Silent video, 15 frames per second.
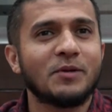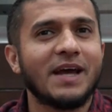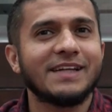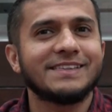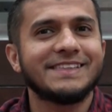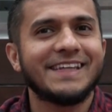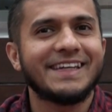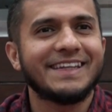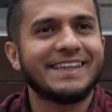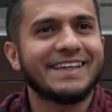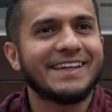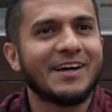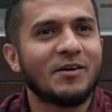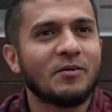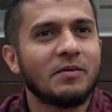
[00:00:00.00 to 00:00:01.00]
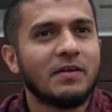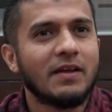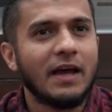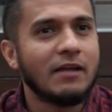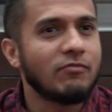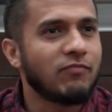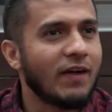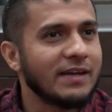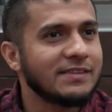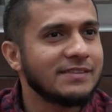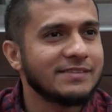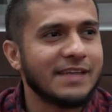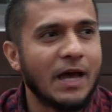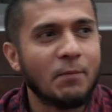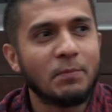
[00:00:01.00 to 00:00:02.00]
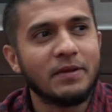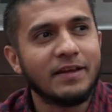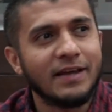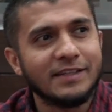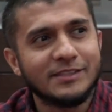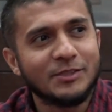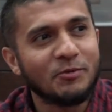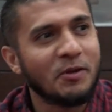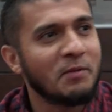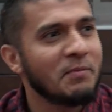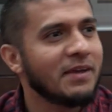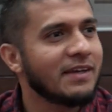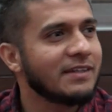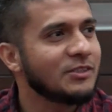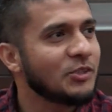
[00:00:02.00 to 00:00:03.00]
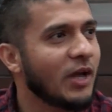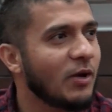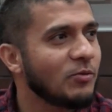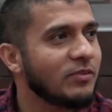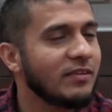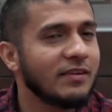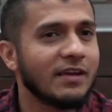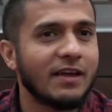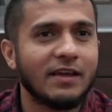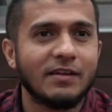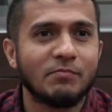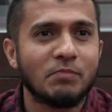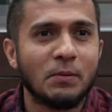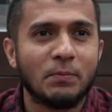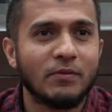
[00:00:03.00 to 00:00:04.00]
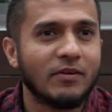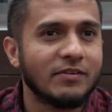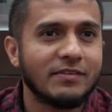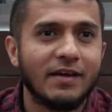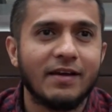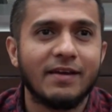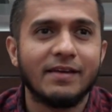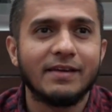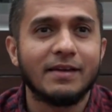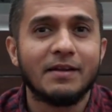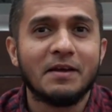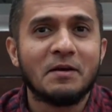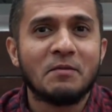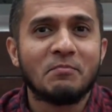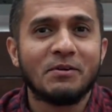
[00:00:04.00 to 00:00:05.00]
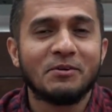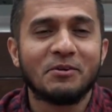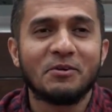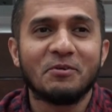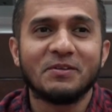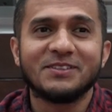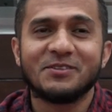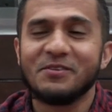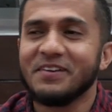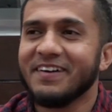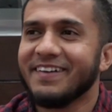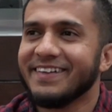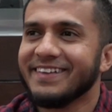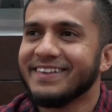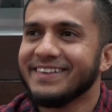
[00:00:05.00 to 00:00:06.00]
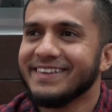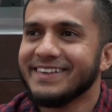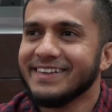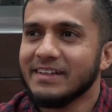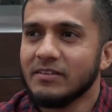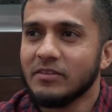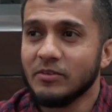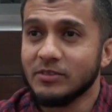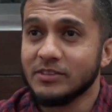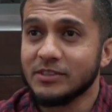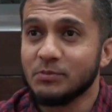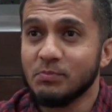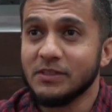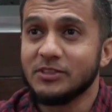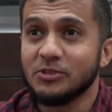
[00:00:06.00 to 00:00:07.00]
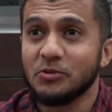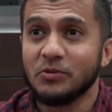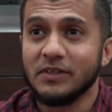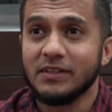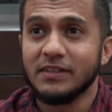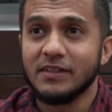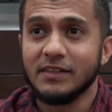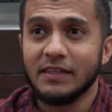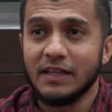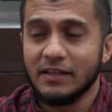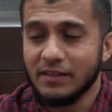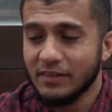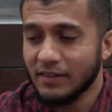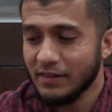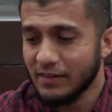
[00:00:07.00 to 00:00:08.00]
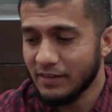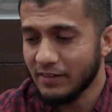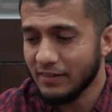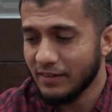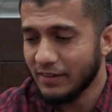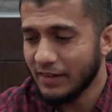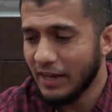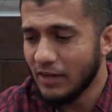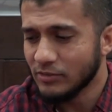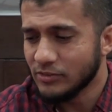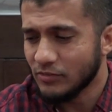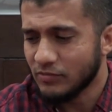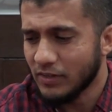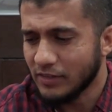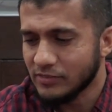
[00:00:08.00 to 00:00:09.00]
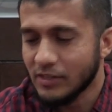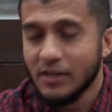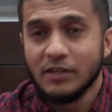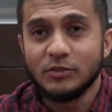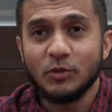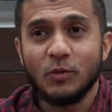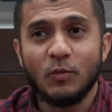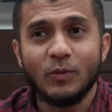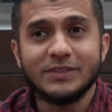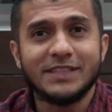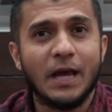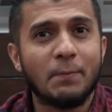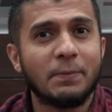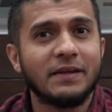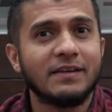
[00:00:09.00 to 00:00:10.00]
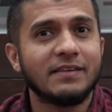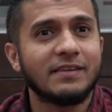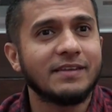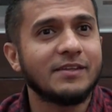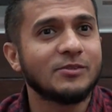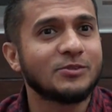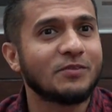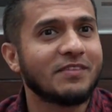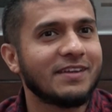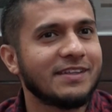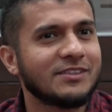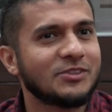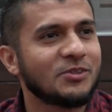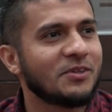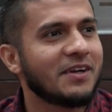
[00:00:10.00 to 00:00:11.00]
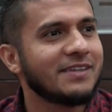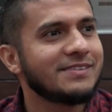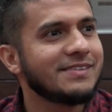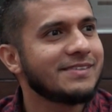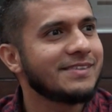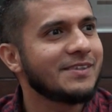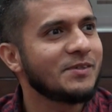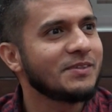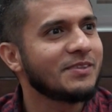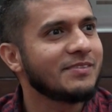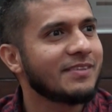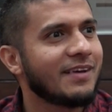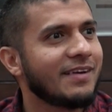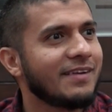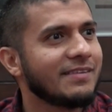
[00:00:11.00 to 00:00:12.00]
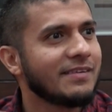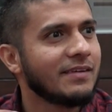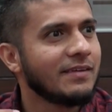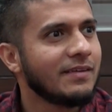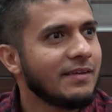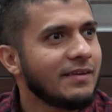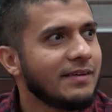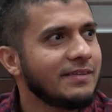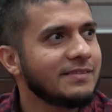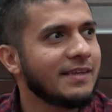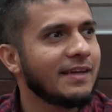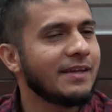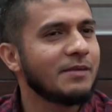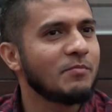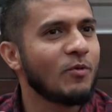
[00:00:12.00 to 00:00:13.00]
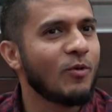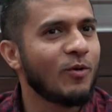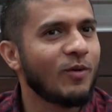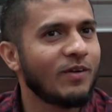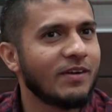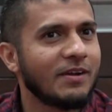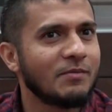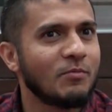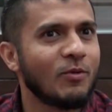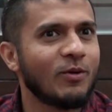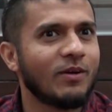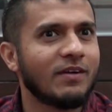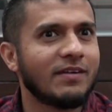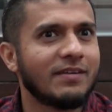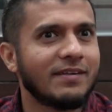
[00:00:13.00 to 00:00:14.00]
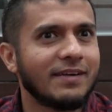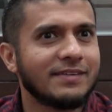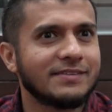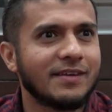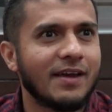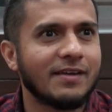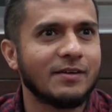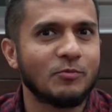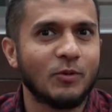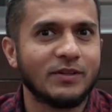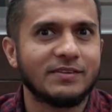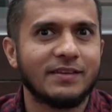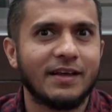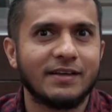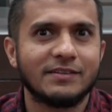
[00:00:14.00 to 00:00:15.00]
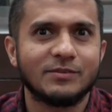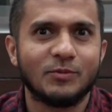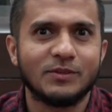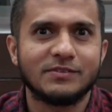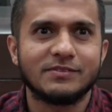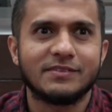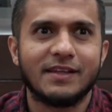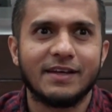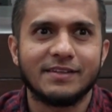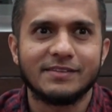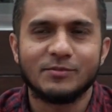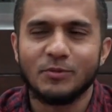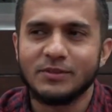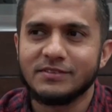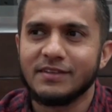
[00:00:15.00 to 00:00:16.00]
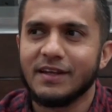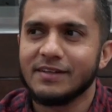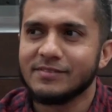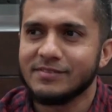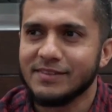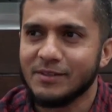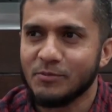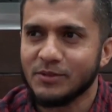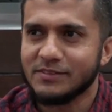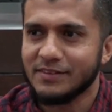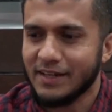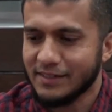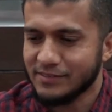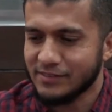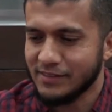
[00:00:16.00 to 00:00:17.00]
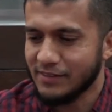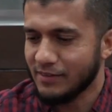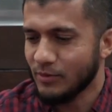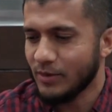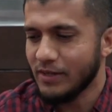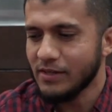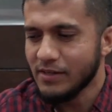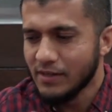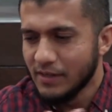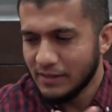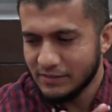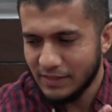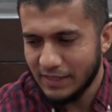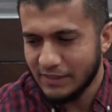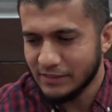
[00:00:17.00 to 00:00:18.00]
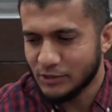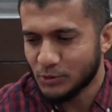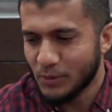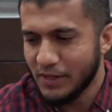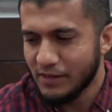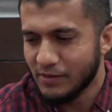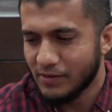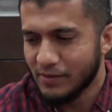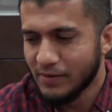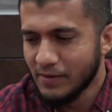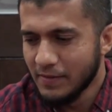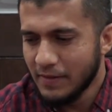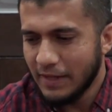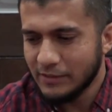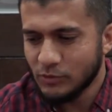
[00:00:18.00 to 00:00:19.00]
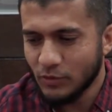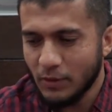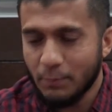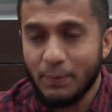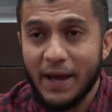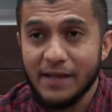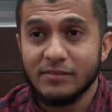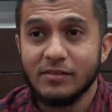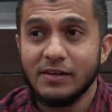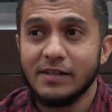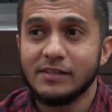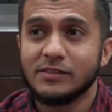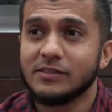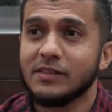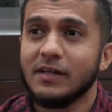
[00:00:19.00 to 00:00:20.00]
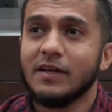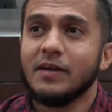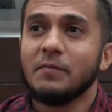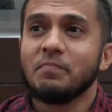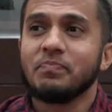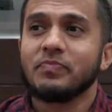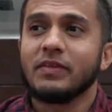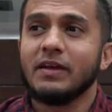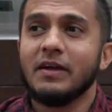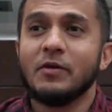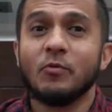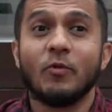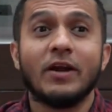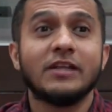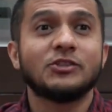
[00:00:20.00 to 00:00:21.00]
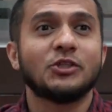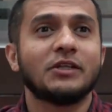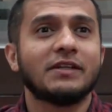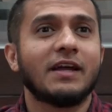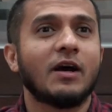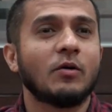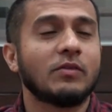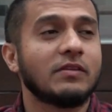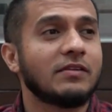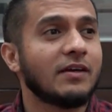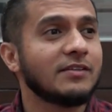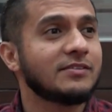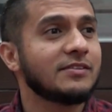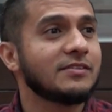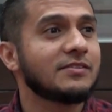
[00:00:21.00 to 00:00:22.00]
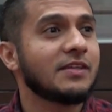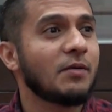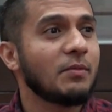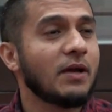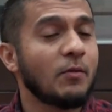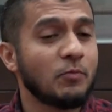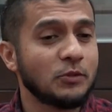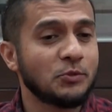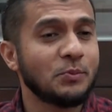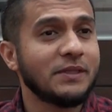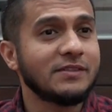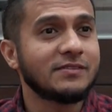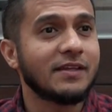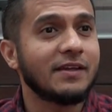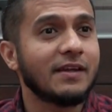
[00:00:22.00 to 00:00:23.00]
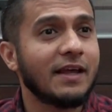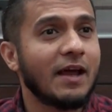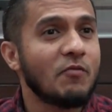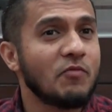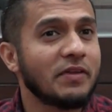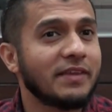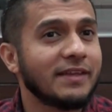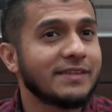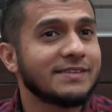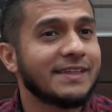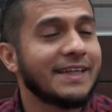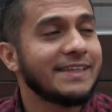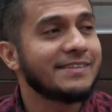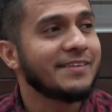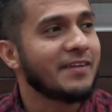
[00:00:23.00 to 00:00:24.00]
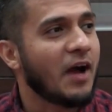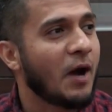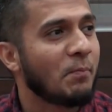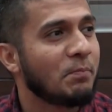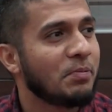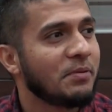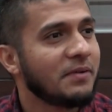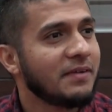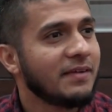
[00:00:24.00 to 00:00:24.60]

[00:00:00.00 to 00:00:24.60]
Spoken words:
you can't see anything now. And fighting's happening and screaming and shouting and people are dying, but you don't know what's going on. There's this mystery in the clouds of dust. So what's happening in the ears of the listener as he's hearing these ayat? He's getting more and more excited. What next? What's next? What's the next scene? What's the next scene? Okay? It's like a trailer. And so the battle is enraging now. The dust is coming up, which means that everything is heating up.